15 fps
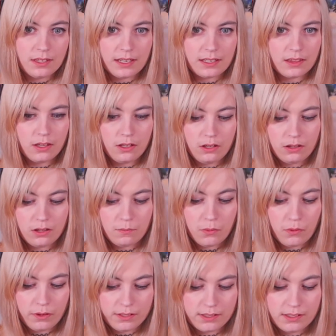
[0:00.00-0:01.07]
the the
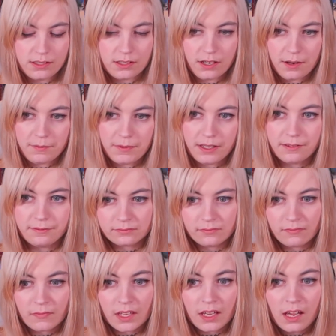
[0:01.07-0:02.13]
points in time, yeah.
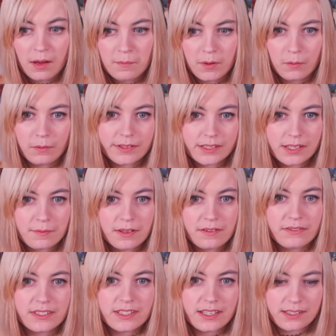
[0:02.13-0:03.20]
But what does that mean for
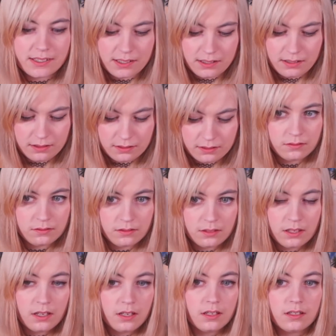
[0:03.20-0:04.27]
Daisy?
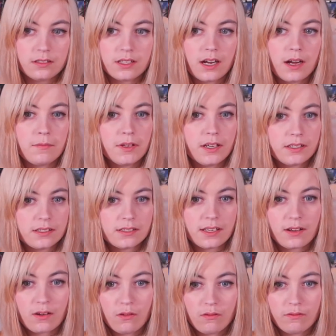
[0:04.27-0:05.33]
The timeline is like
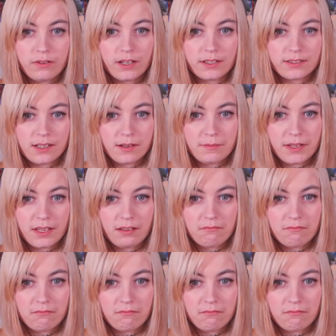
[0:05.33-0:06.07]
all fucked up, man.